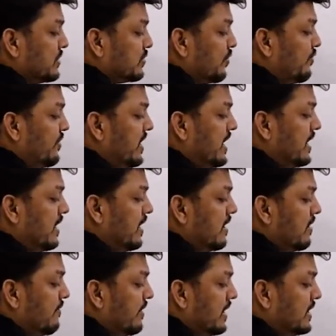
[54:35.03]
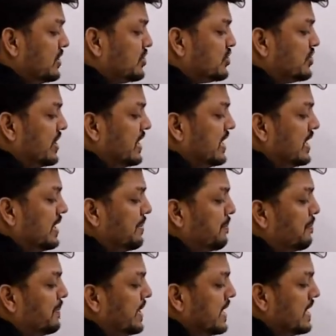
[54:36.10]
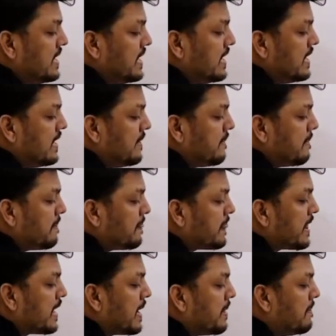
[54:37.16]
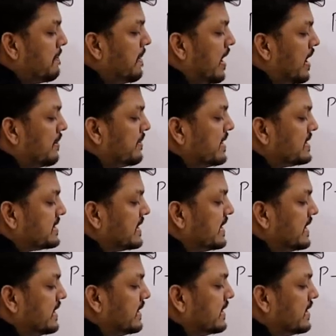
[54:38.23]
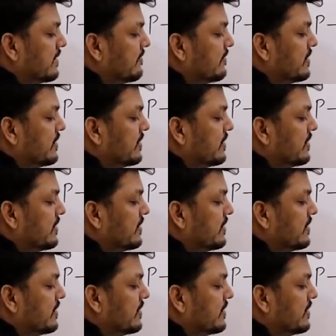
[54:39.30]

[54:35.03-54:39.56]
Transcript: So, will she be permitted?